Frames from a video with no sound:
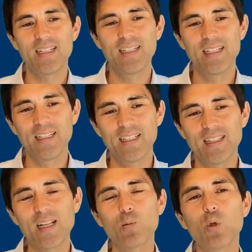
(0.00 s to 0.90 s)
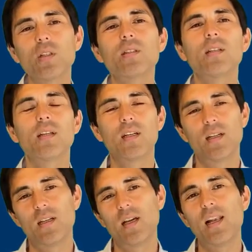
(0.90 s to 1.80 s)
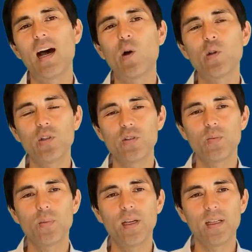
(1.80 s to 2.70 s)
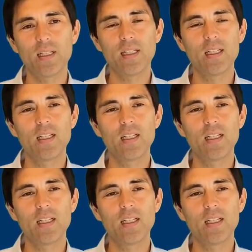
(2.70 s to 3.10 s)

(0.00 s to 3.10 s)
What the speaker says: That would allow you to make